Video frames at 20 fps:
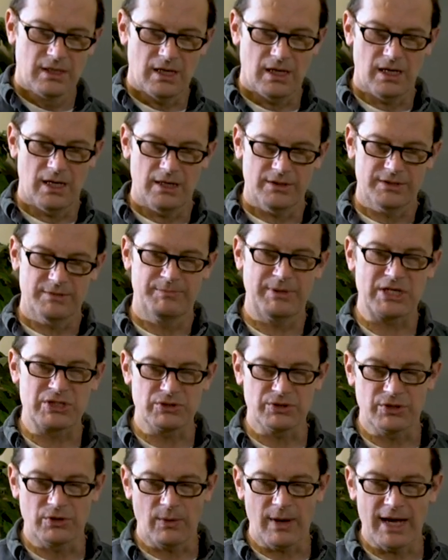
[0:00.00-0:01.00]
The
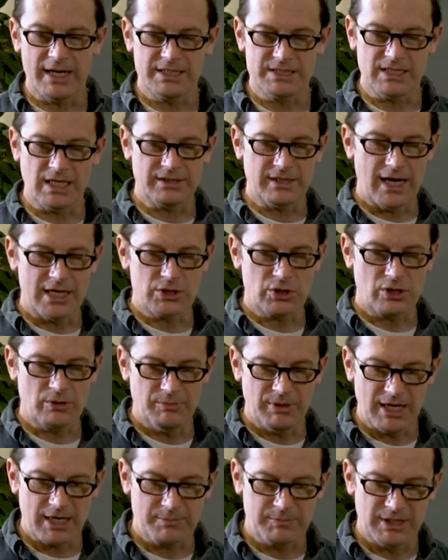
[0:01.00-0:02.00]
picture to the right is not the
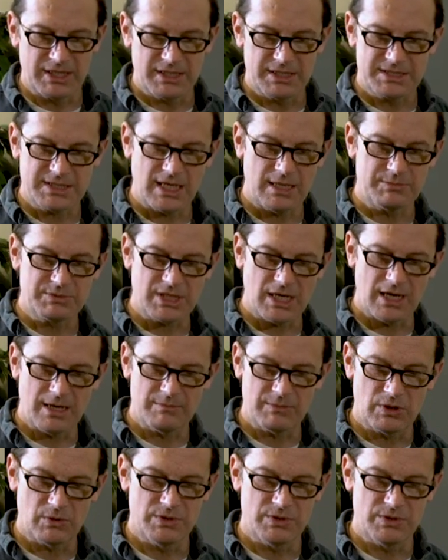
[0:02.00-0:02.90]
Hydro-Quebec, but at the same time,